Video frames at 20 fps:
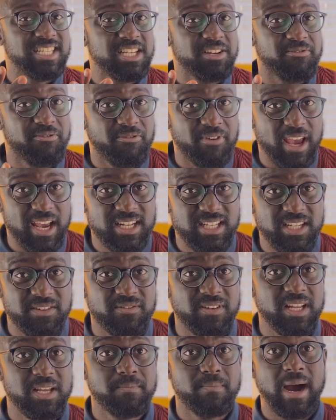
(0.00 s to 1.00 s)

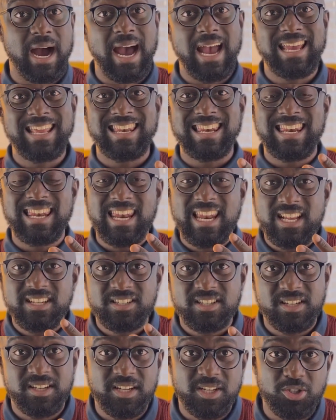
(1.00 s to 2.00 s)
effectively by
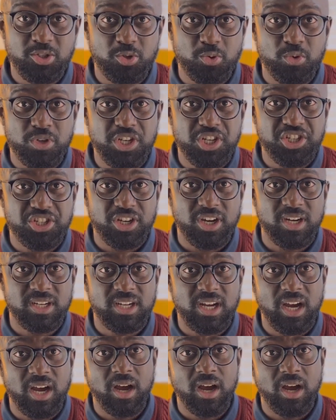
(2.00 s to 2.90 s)
listening to each other,